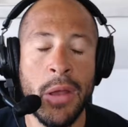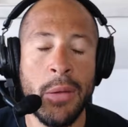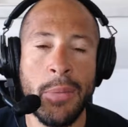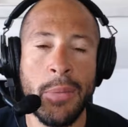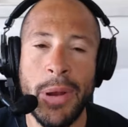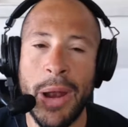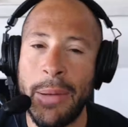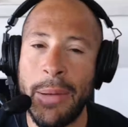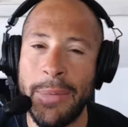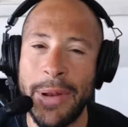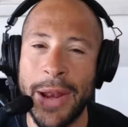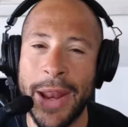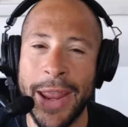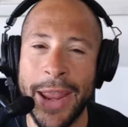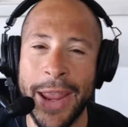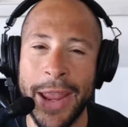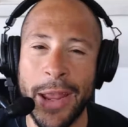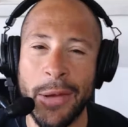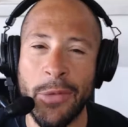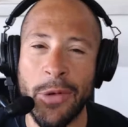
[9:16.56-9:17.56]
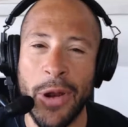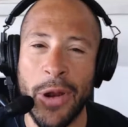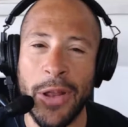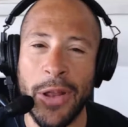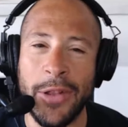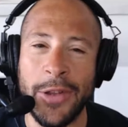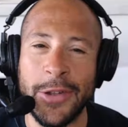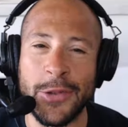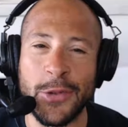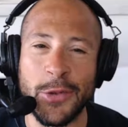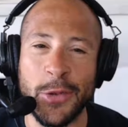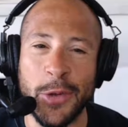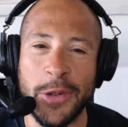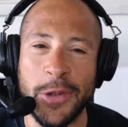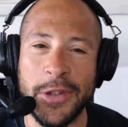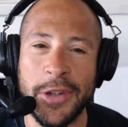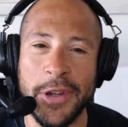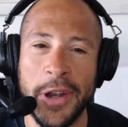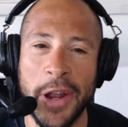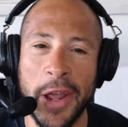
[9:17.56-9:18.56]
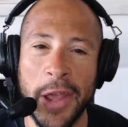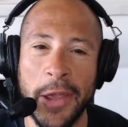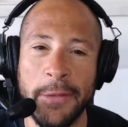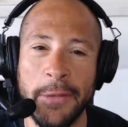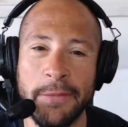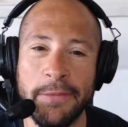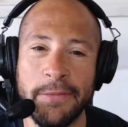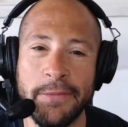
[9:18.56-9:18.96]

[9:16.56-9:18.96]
But I'm going to hammer on this one today.